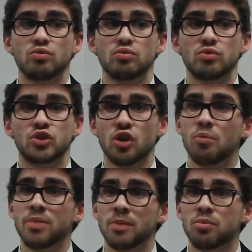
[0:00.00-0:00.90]

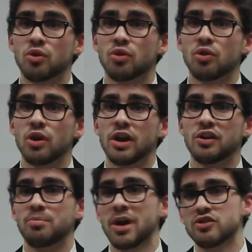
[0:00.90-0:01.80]
show people,
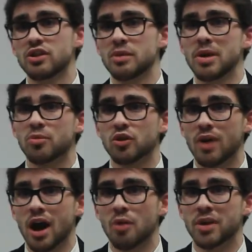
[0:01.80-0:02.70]
especially the people
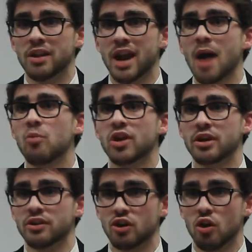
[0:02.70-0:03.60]
around me, that I'm
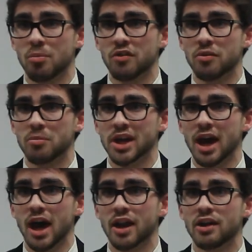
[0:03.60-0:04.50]
willing to go above and
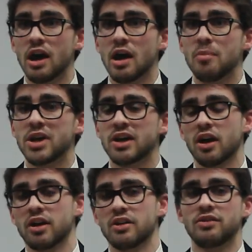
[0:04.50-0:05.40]
beyond,
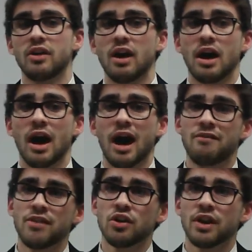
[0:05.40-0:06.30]
because
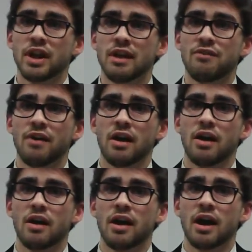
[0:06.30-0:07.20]
I feel that if
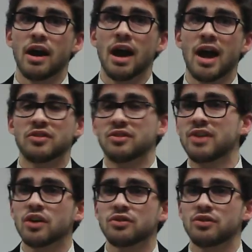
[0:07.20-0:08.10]
as a
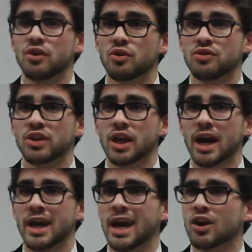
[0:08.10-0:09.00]
sales associate
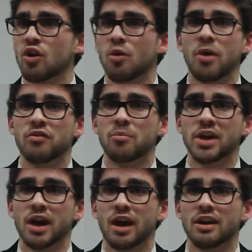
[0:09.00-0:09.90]
I can't go above and
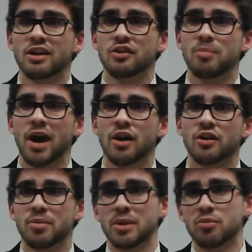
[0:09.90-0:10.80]
beyond and inspire
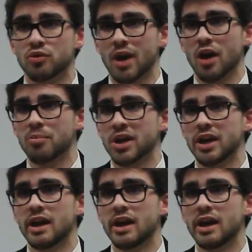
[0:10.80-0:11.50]
the people around me,